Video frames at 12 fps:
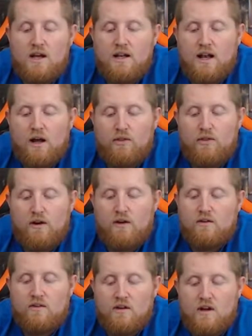Now
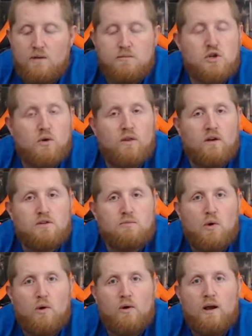I'm sure there's
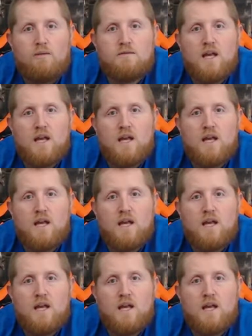programs